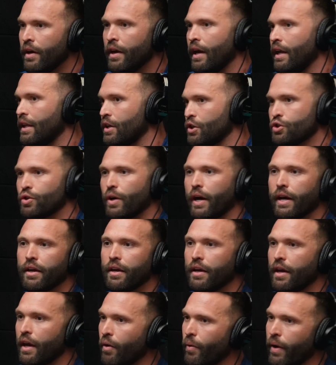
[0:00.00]
either strike,
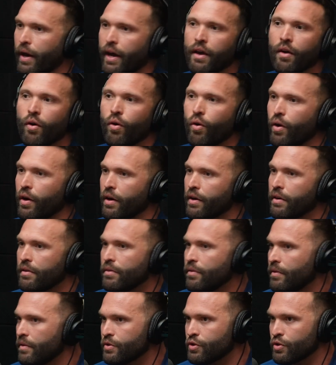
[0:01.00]
get away, or
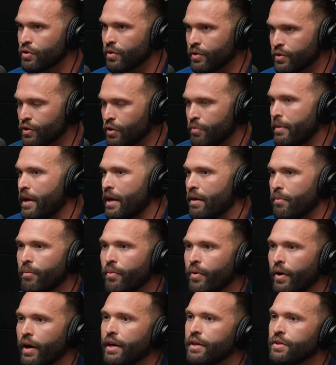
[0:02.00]
submit them,
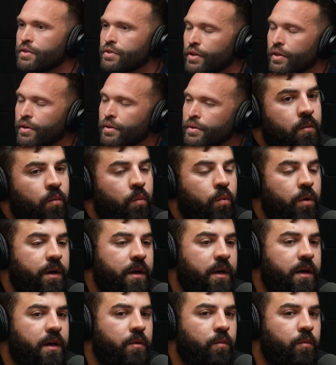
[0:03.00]
right? So
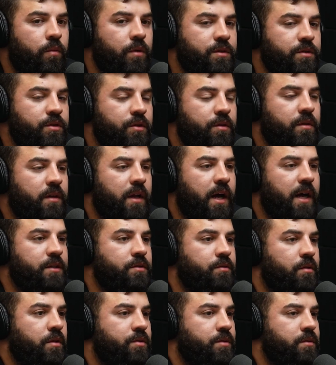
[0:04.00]
what's your class
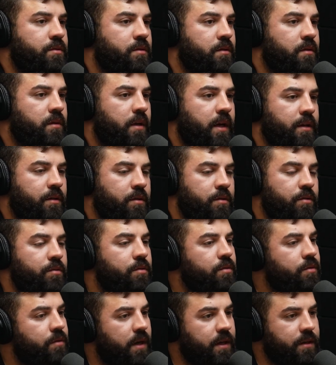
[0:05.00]
structures look like? Do you
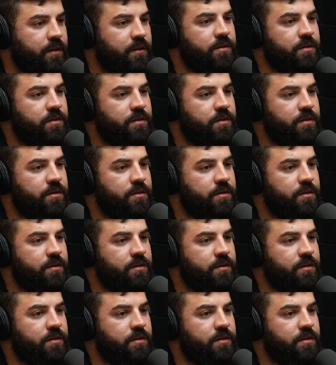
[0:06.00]
do like the